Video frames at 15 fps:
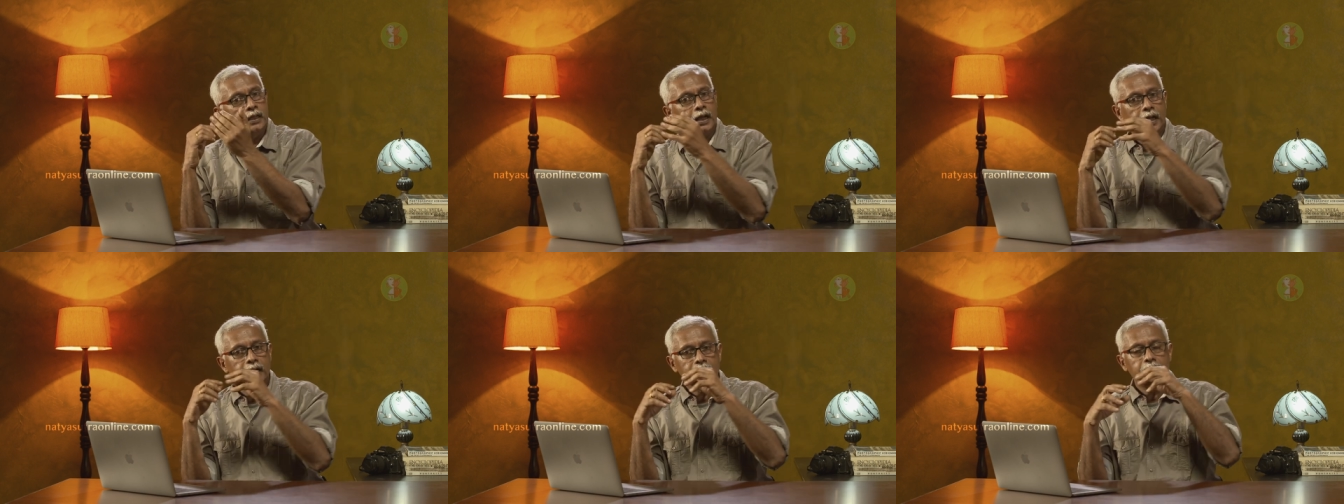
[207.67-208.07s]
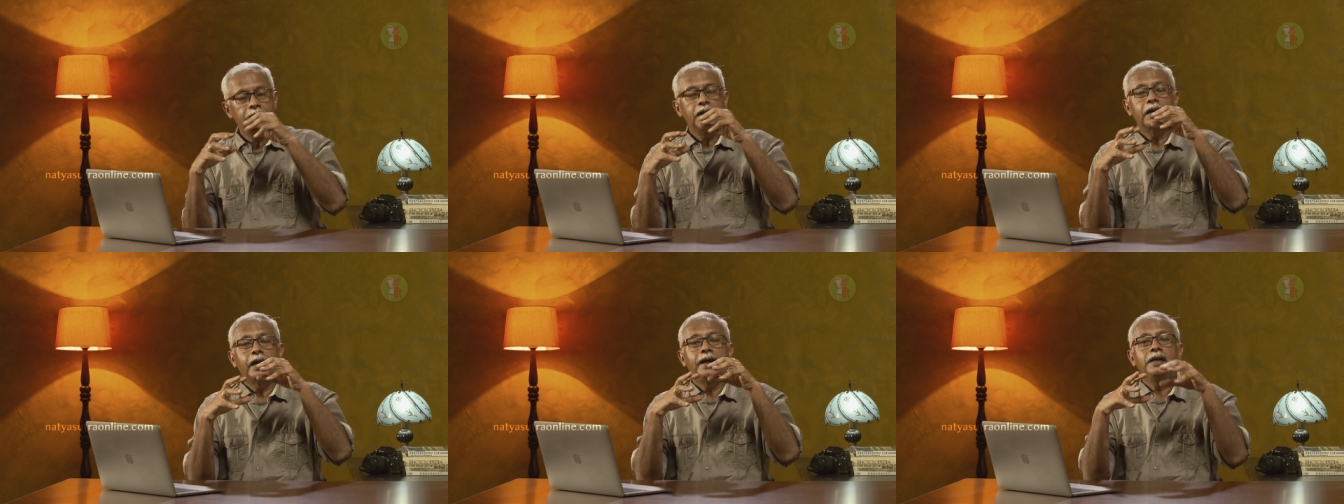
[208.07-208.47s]
and
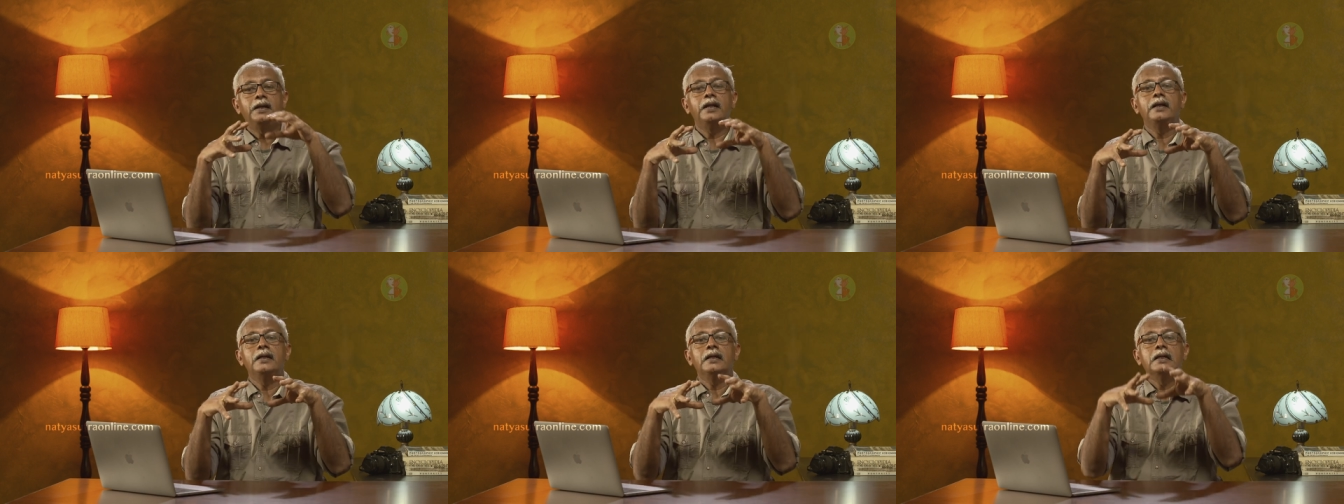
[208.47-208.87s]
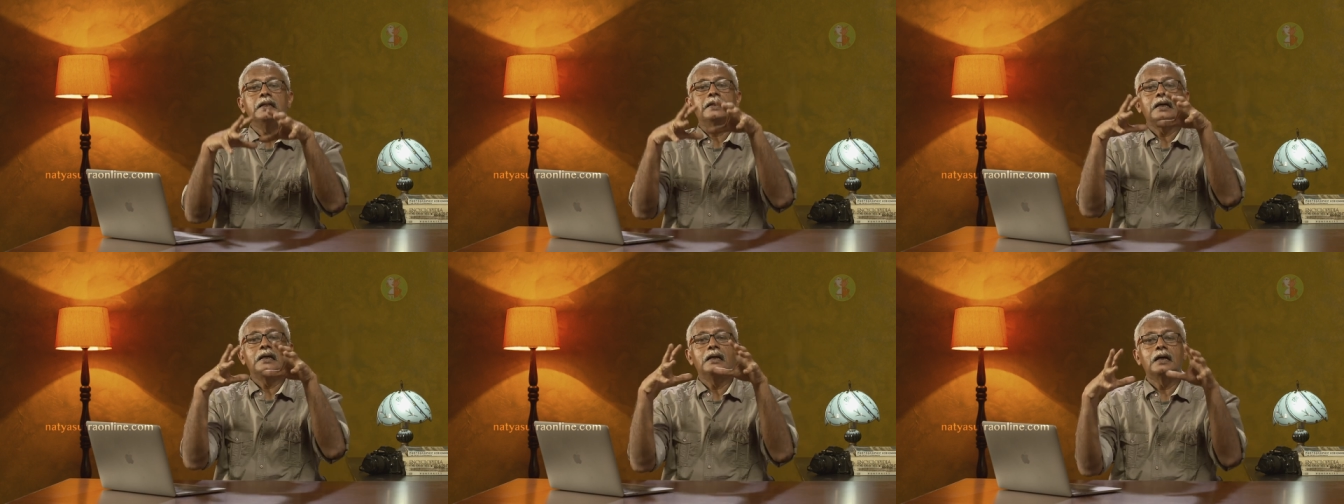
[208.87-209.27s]
lighting
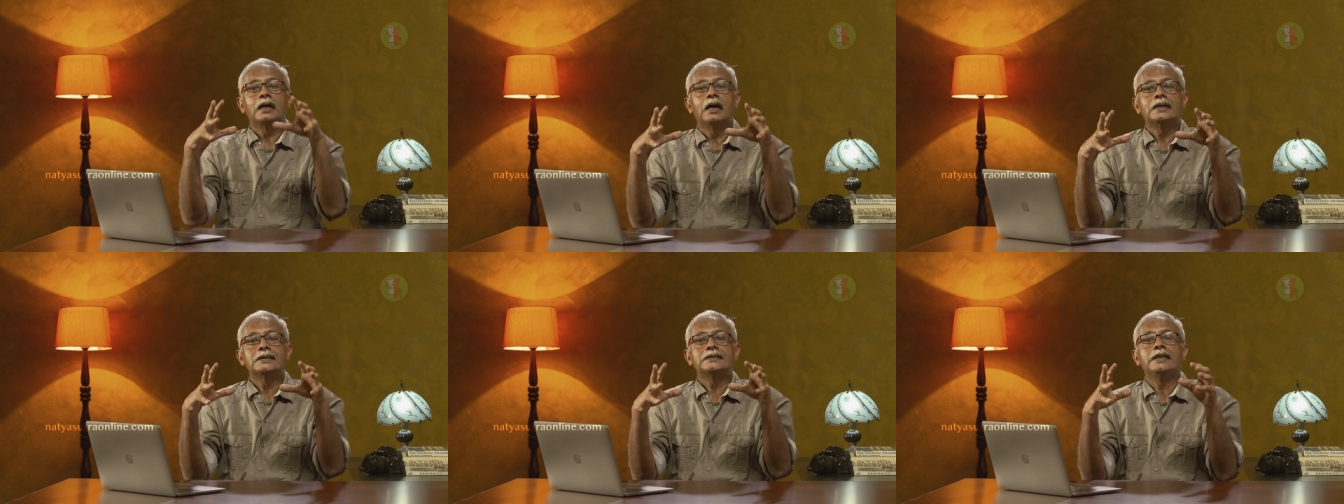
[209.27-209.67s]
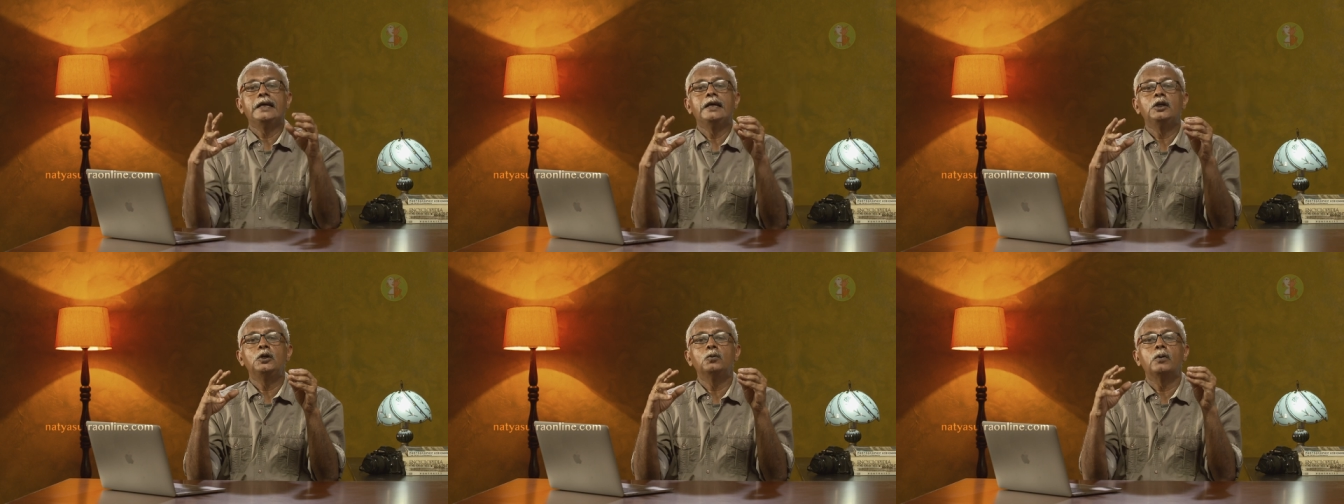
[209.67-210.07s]
the grass
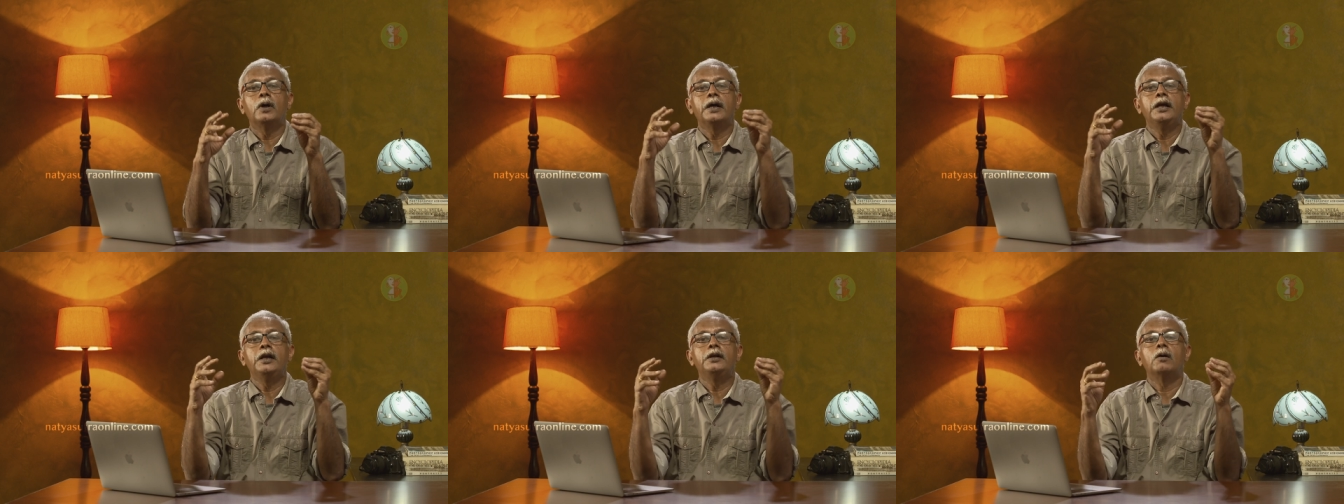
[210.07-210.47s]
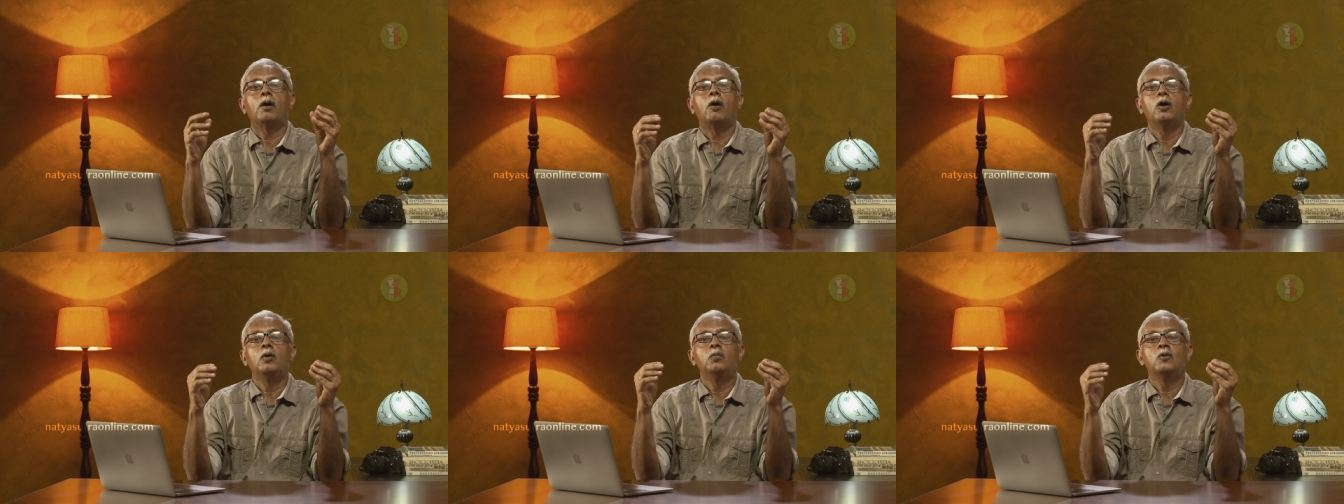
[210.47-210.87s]
into
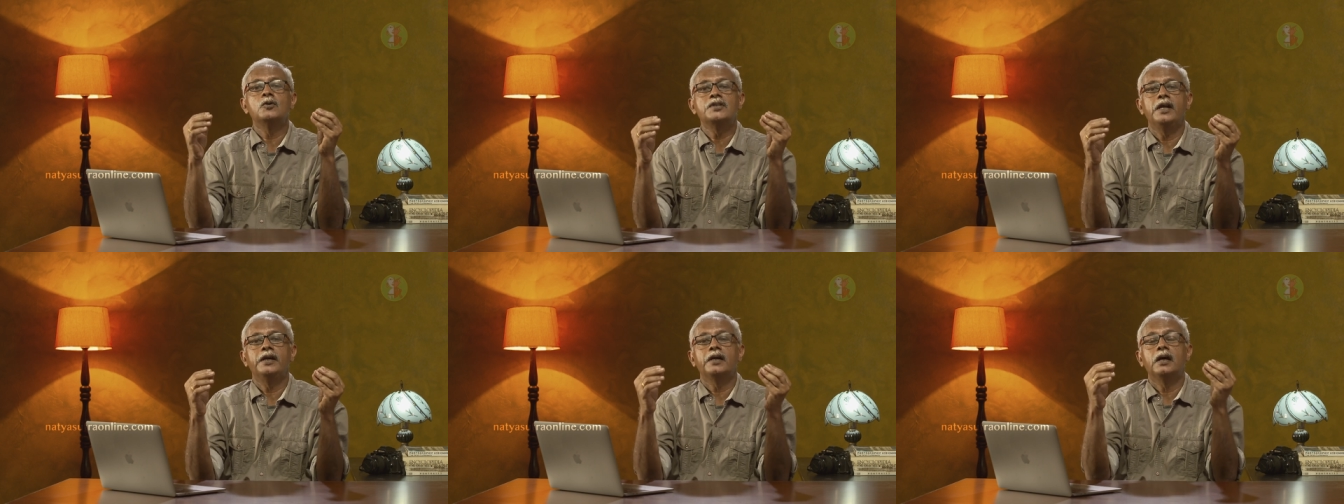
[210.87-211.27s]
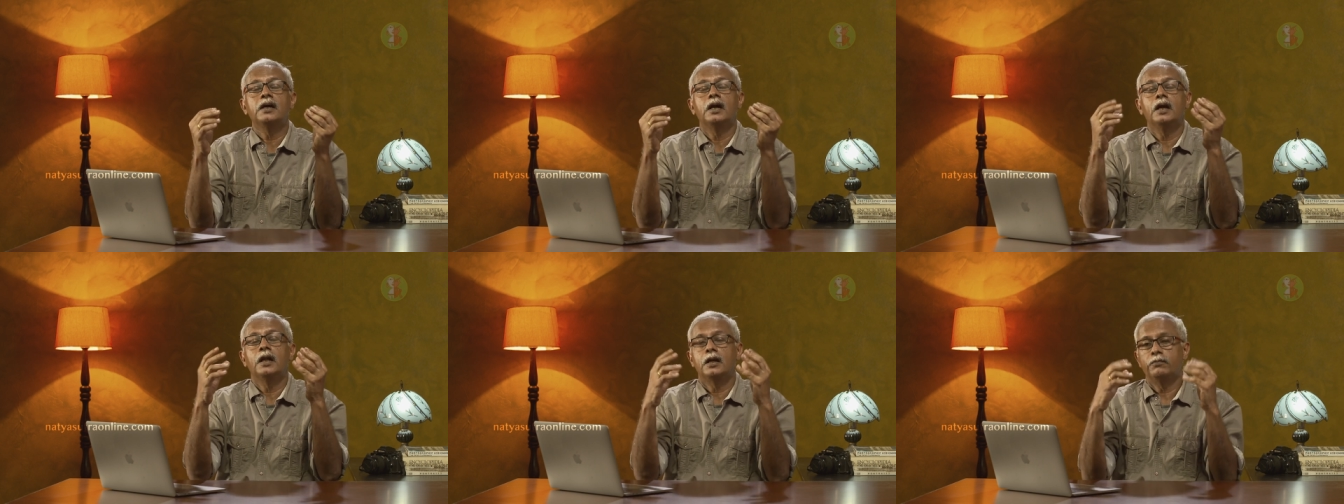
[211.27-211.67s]
almost like a
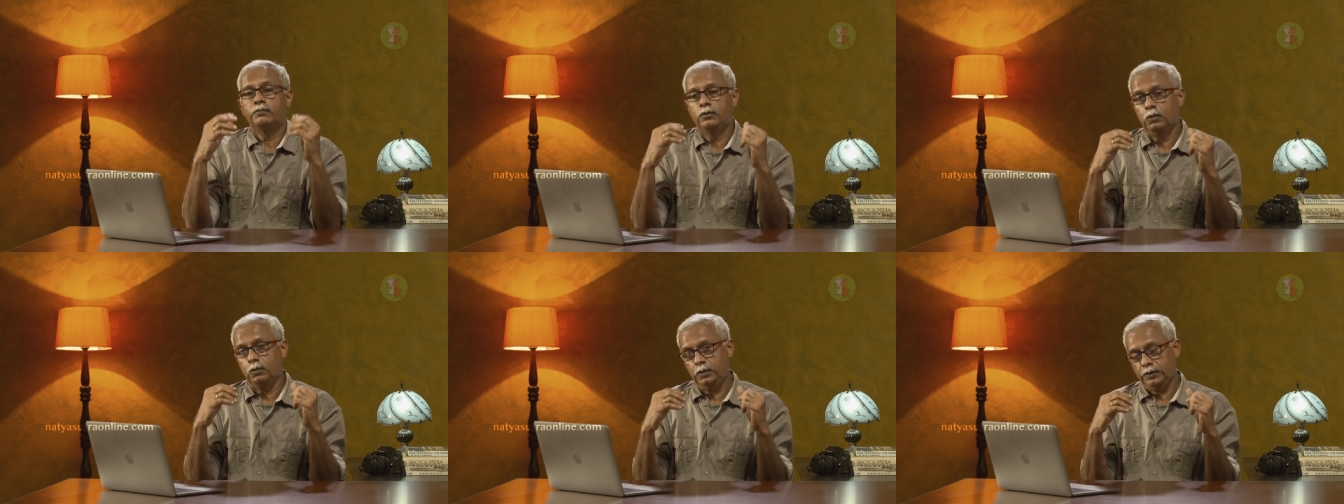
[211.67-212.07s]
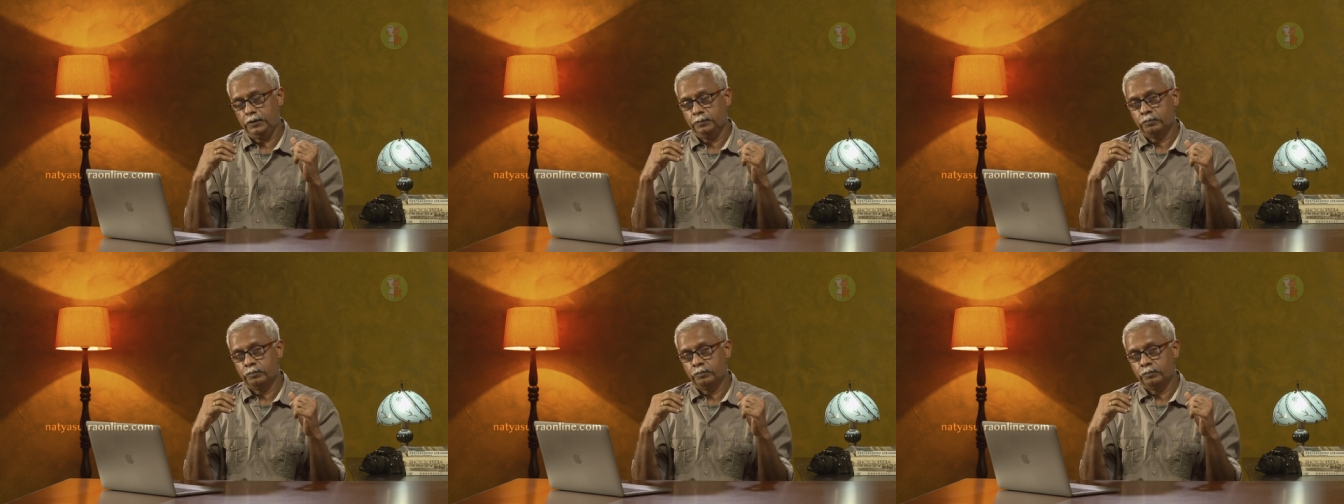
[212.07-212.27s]
color of gold.